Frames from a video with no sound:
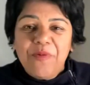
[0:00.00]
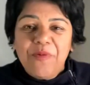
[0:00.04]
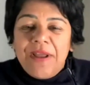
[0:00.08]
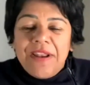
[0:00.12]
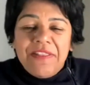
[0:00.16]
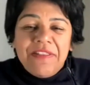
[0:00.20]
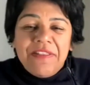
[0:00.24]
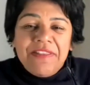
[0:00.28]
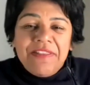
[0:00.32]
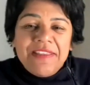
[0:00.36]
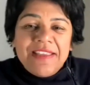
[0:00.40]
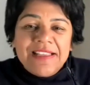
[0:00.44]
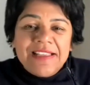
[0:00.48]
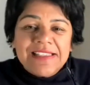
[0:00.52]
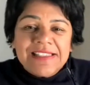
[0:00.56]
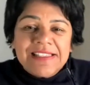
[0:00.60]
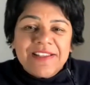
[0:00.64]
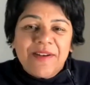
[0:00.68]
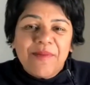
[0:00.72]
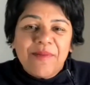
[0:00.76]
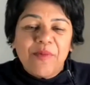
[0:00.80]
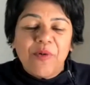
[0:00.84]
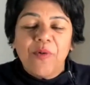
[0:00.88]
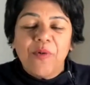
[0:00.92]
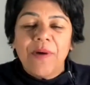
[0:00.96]
one of the things that
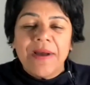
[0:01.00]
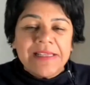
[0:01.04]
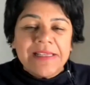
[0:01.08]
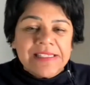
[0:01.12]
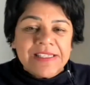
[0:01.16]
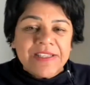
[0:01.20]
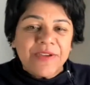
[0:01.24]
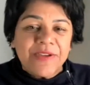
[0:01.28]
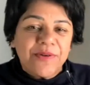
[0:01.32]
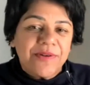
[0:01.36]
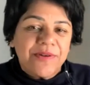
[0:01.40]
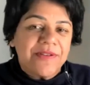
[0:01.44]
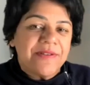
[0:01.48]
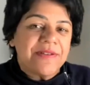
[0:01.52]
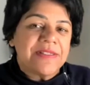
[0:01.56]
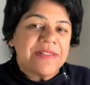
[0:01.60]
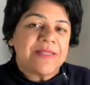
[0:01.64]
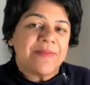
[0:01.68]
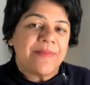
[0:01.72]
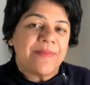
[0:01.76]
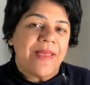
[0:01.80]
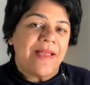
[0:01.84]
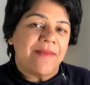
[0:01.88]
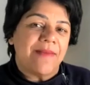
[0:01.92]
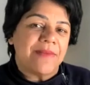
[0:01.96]
I'm always curious
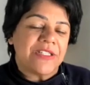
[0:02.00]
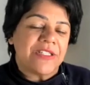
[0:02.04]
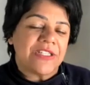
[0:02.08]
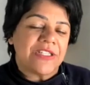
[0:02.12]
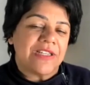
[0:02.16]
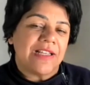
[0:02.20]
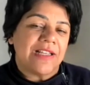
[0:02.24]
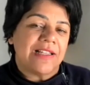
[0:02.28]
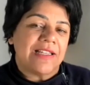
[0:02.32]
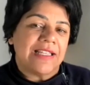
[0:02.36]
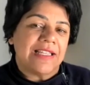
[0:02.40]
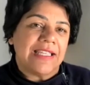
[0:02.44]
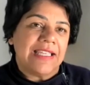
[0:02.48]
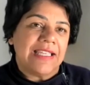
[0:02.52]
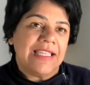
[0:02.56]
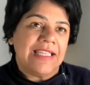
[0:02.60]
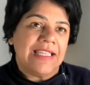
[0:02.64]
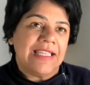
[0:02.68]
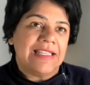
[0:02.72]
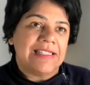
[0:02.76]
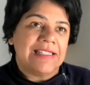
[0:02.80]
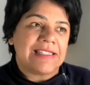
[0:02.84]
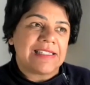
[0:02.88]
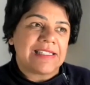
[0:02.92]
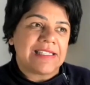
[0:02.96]
about, Michelle,
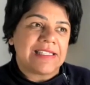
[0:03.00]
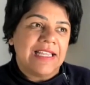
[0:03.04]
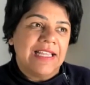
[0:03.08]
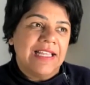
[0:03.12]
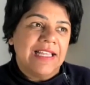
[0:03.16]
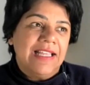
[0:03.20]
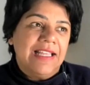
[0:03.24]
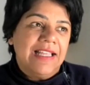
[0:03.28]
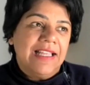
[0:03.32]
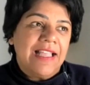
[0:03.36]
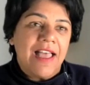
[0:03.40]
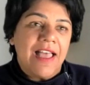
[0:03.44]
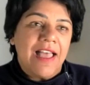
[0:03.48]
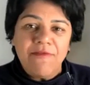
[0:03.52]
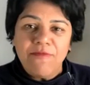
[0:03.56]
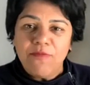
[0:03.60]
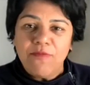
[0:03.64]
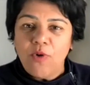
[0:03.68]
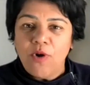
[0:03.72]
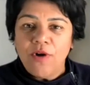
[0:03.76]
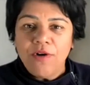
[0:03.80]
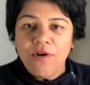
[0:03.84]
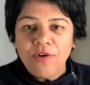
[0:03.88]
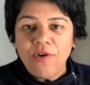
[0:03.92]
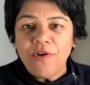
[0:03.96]
is kind of
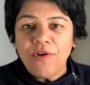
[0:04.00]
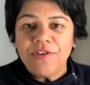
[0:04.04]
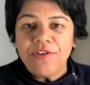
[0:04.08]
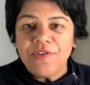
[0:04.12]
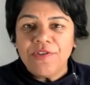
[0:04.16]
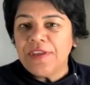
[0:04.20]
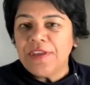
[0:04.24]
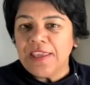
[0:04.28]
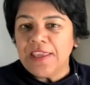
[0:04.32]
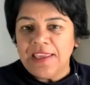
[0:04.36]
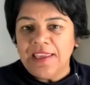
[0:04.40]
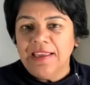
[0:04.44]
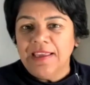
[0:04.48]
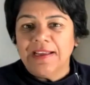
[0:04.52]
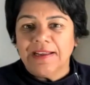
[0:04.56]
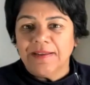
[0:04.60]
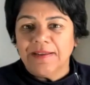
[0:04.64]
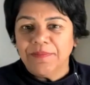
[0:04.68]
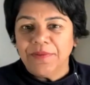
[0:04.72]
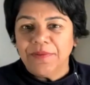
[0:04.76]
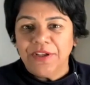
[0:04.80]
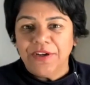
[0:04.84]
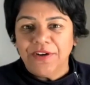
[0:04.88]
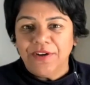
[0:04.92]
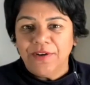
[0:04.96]
what got you here.
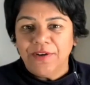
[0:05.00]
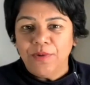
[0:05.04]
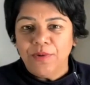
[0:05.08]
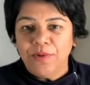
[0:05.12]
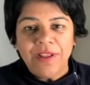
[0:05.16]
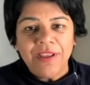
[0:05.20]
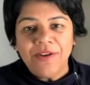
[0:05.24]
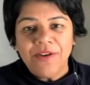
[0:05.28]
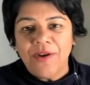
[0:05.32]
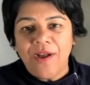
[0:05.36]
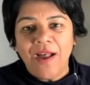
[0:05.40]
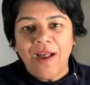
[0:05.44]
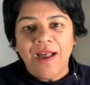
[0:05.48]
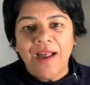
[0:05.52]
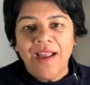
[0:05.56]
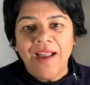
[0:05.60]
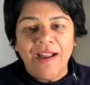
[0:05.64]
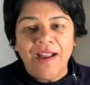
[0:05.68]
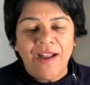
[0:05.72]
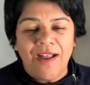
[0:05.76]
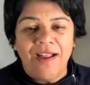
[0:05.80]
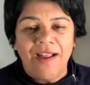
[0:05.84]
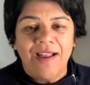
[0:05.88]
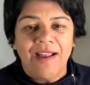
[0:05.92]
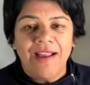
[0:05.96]
You know, what are your high
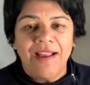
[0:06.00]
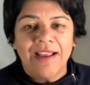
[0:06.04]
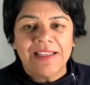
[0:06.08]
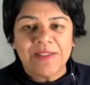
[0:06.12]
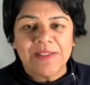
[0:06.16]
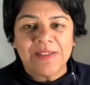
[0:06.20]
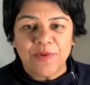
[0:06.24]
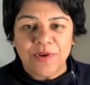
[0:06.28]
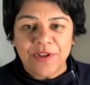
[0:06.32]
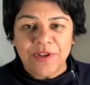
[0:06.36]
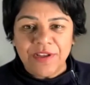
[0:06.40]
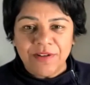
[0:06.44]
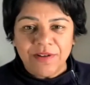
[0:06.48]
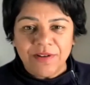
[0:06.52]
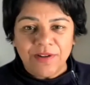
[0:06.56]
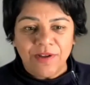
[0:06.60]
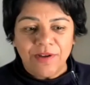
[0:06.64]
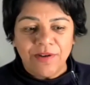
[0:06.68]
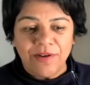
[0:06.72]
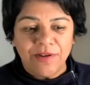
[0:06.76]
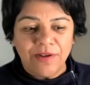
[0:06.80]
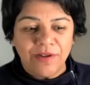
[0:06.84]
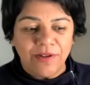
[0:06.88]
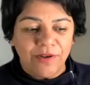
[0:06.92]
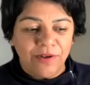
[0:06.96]
highs? What are your
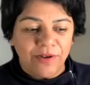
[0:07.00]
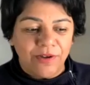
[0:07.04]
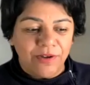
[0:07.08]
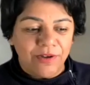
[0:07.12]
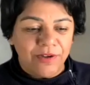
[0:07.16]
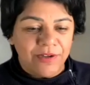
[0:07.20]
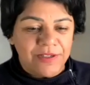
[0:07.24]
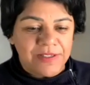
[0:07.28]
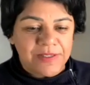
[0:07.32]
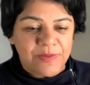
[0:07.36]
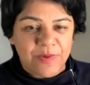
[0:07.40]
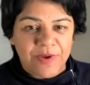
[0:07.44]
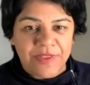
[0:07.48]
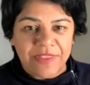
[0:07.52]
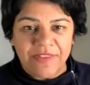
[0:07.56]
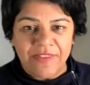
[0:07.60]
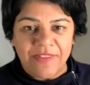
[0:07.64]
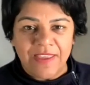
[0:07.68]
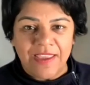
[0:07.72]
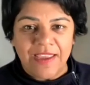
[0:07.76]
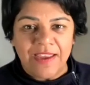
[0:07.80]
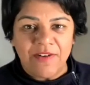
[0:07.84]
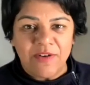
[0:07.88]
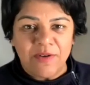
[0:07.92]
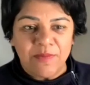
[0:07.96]
low lows, whether
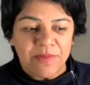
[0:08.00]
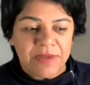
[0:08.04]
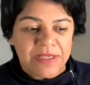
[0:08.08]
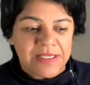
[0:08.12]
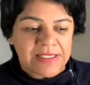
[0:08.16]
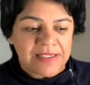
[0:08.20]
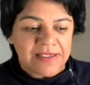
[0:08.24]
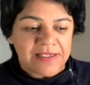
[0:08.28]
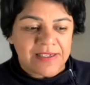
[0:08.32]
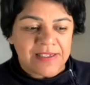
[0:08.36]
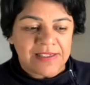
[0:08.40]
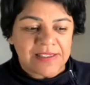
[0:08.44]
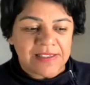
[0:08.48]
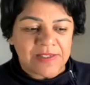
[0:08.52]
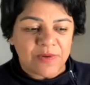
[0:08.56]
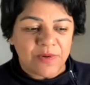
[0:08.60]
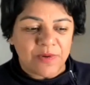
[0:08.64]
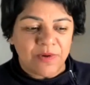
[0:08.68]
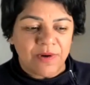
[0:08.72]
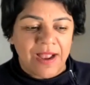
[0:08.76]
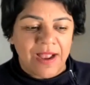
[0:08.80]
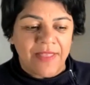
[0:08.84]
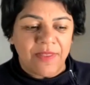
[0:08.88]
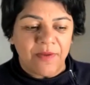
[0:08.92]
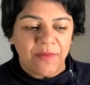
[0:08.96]
they're in business
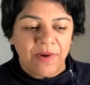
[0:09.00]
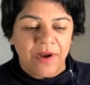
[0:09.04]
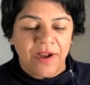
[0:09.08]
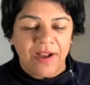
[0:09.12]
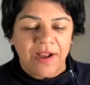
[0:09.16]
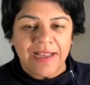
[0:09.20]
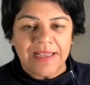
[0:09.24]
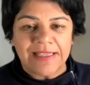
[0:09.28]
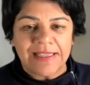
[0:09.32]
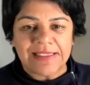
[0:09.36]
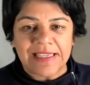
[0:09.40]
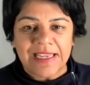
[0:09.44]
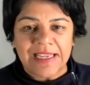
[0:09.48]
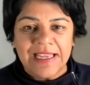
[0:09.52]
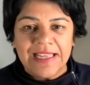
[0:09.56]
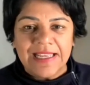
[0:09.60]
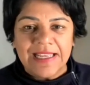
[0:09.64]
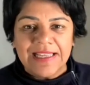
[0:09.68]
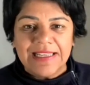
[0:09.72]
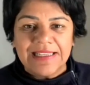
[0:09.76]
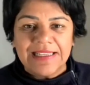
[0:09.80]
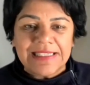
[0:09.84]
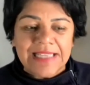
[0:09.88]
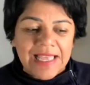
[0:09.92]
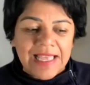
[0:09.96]
or otherwise?
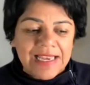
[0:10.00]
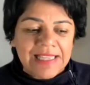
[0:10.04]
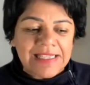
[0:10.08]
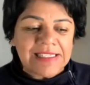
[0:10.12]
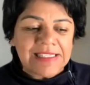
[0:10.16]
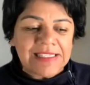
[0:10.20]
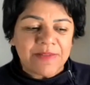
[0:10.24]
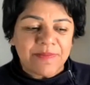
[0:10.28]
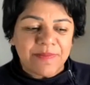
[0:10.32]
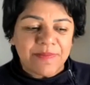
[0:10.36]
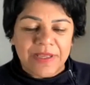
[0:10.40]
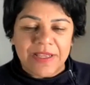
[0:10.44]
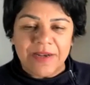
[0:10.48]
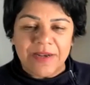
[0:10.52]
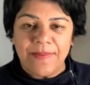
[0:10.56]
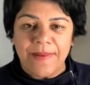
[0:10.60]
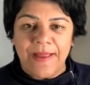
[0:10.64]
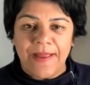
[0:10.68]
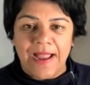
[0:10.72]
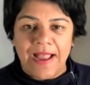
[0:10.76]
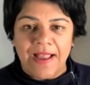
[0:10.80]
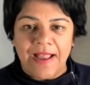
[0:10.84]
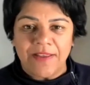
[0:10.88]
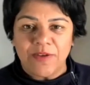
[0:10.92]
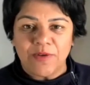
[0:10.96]
Tell us a bit
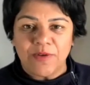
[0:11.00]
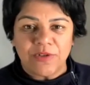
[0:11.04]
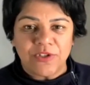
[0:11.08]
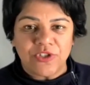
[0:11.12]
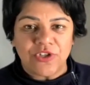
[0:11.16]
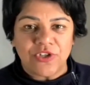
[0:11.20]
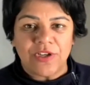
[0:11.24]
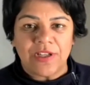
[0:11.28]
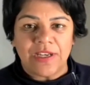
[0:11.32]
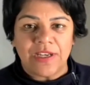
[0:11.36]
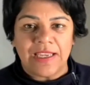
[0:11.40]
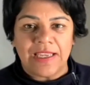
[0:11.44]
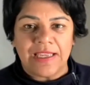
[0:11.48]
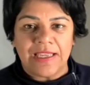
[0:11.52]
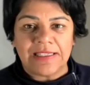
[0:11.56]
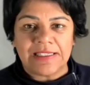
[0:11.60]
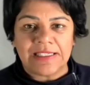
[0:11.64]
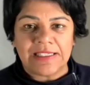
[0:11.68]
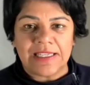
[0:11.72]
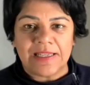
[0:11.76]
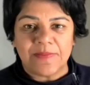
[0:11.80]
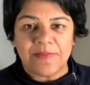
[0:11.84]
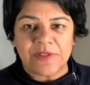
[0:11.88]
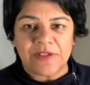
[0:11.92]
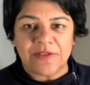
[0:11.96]
about your journey in
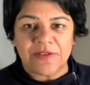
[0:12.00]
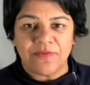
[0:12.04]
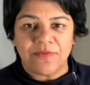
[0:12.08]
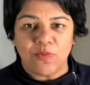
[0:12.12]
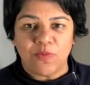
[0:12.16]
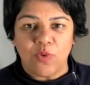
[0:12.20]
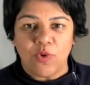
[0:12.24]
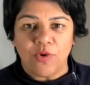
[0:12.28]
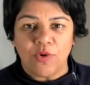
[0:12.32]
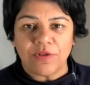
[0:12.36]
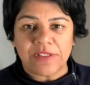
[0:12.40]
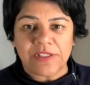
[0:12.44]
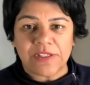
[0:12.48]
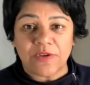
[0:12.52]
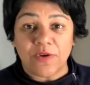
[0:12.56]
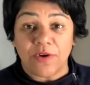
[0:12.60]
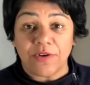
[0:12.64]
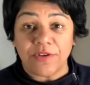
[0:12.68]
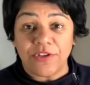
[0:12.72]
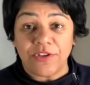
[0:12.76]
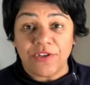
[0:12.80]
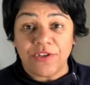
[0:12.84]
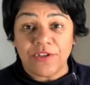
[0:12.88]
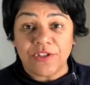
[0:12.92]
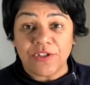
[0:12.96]
terms of what's
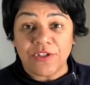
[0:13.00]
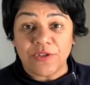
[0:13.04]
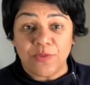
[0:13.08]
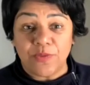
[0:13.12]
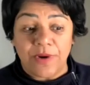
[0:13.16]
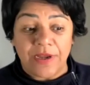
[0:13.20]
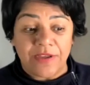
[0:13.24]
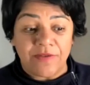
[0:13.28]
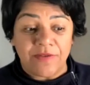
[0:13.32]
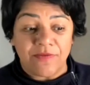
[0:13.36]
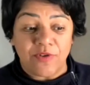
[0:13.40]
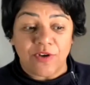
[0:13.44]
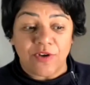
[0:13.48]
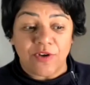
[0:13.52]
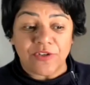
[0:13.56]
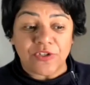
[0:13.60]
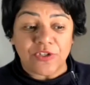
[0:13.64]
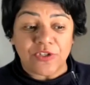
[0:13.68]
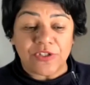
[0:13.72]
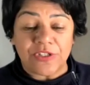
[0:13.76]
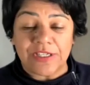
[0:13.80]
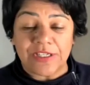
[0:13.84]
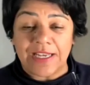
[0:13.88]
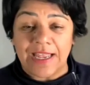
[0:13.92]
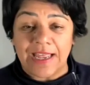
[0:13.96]
got you to where you've got to
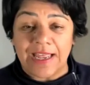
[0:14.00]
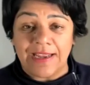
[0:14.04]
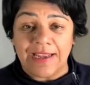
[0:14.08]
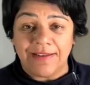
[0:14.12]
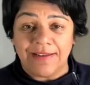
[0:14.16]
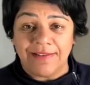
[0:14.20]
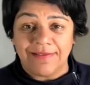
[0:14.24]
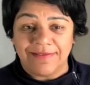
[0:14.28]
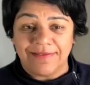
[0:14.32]
today.